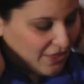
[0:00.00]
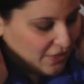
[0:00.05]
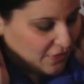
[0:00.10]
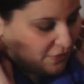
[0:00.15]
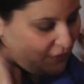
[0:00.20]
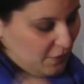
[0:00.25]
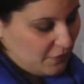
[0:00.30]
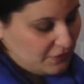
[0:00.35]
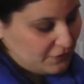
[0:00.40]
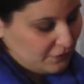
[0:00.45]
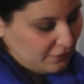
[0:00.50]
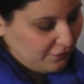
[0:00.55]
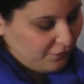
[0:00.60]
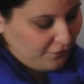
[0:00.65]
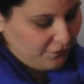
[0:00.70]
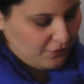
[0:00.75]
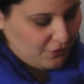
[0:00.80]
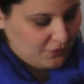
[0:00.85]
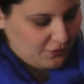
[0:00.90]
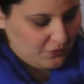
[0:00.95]
Those are a
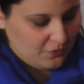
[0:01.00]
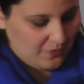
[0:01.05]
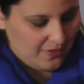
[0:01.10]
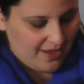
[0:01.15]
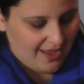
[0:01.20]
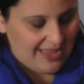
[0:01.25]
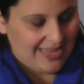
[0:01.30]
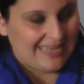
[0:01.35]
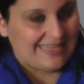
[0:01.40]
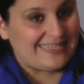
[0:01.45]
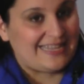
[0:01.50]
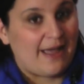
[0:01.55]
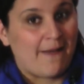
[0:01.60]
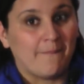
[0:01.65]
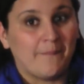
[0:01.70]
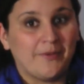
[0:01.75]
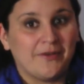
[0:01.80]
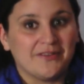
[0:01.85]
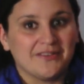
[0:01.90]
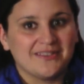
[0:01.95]
few
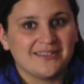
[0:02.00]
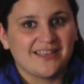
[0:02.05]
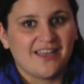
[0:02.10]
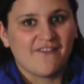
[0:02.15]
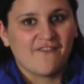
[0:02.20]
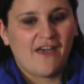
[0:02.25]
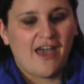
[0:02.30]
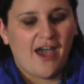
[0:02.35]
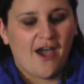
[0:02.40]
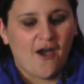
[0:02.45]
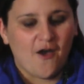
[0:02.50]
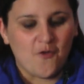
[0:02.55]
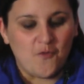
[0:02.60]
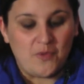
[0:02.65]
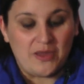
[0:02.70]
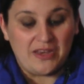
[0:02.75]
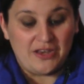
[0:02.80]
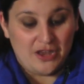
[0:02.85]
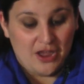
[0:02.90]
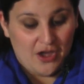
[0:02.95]
examples of how
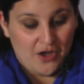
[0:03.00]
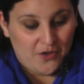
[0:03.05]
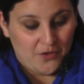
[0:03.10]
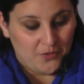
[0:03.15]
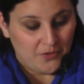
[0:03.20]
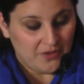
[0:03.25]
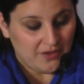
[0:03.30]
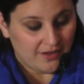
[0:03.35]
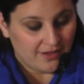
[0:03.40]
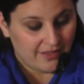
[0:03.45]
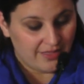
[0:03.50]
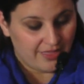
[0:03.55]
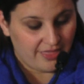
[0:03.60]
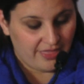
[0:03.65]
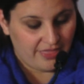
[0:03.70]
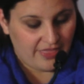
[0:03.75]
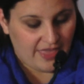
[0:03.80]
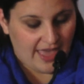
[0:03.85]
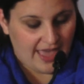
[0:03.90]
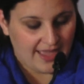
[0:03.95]
we know
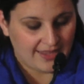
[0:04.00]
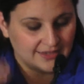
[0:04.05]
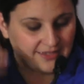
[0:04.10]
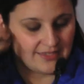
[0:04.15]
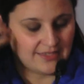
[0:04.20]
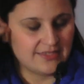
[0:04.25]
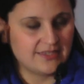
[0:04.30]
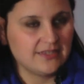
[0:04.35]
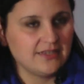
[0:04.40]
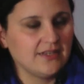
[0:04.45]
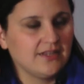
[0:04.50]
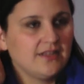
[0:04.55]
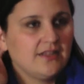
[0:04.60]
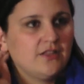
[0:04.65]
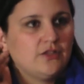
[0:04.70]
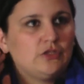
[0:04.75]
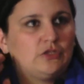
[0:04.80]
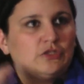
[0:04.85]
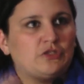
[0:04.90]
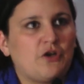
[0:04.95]
that
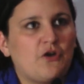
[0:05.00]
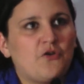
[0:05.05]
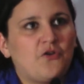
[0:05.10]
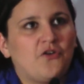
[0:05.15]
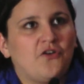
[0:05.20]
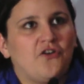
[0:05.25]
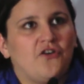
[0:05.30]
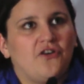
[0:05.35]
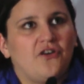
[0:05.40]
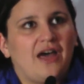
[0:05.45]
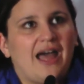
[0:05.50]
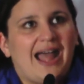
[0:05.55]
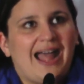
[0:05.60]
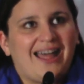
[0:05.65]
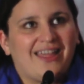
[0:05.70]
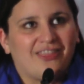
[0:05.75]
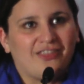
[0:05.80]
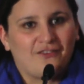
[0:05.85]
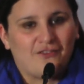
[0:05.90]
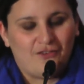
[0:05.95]
local
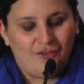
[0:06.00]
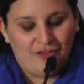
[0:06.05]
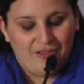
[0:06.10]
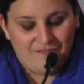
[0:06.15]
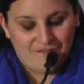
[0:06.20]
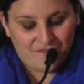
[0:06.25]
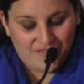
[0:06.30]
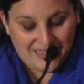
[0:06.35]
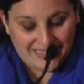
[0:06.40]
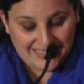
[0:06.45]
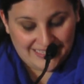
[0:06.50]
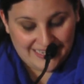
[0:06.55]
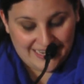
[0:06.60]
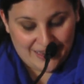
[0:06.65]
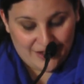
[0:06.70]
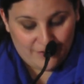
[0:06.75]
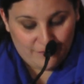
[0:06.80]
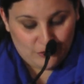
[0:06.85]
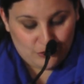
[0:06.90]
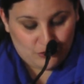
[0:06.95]
ethical
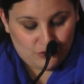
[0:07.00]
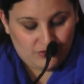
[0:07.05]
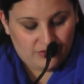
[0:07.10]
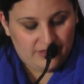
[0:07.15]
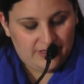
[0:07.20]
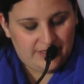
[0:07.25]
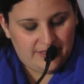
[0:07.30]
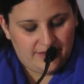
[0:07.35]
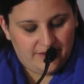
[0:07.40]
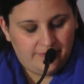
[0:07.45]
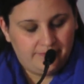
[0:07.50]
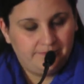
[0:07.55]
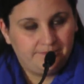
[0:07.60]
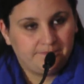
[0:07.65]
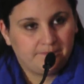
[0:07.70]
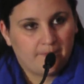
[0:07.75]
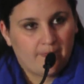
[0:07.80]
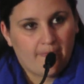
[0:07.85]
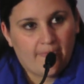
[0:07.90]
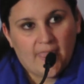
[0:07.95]
investigative journalism
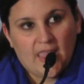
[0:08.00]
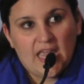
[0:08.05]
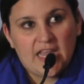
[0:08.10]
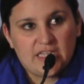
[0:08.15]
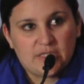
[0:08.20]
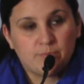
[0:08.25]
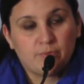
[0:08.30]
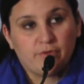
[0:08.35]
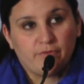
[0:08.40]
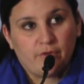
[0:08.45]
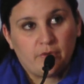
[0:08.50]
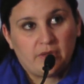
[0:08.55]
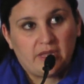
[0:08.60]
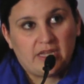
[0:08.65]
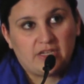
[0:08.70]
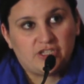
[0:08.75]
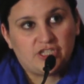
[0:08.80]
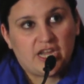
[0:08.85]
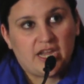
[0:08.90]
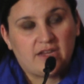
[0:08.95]
is
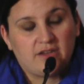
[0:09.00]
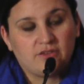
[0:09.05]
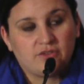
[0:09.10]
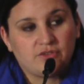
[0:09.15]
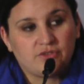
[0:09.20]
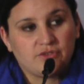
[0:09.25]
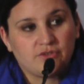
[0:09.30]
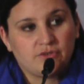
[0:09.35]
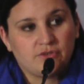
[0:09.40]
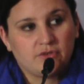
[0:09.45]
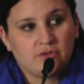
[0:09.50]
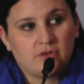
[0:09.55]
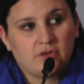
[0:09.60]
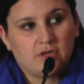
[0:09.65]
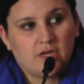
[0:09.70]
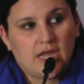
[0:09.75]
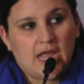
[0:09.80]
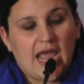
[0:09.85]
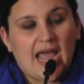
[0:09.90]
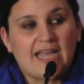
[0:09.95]
provoking change.
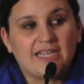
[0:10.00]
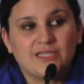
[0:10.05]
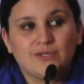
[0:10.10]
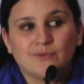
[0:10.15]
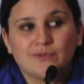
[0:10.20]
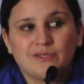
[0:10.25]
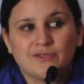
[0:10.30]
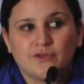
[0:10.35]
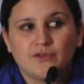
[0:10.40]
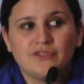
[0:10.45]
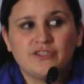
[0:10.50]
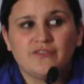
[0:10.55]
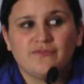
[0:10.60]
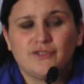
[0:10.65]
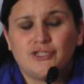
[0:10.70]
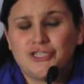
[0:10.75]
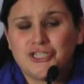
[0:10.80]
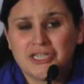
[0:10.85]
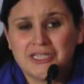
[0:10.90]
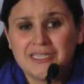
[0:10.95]
As a result
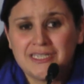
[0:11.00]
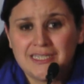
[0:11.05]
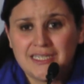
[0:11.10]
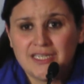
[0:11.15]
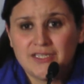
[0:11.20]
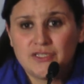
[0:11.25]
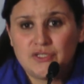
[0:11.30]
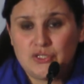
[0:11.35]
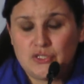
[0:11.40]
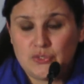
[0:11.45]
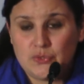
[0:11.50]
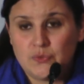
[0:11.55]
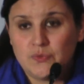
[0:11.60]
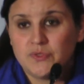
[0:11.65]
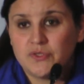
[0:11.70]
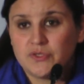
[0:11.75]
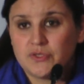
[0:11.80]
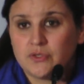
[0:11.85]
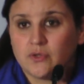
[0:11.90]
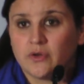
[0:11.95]
of just these two
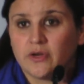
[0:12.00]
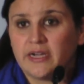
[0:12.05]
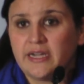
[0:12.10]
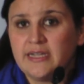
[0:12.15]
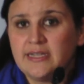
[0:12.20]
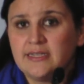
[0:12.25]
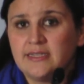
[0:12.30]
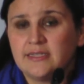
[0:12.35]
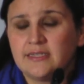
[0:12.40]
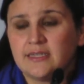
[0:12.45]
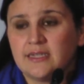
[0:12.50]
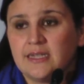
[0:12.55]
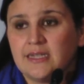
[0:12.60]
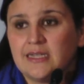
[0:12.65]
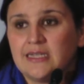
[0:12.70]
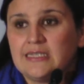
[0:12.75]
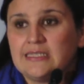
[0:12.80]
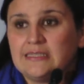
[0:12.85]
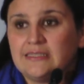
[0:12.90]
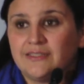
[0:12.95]
stories,
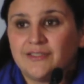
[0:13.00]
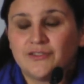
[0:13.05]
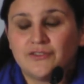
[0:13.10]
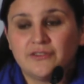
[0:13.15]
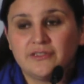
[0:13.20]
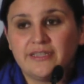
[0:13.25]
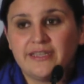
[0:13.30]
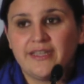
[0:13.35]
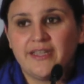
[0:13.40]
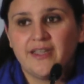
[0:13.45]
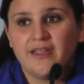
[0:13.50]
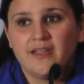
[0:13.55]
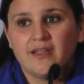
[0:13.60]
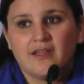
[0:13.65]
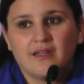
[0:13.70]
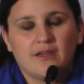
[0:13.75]
literally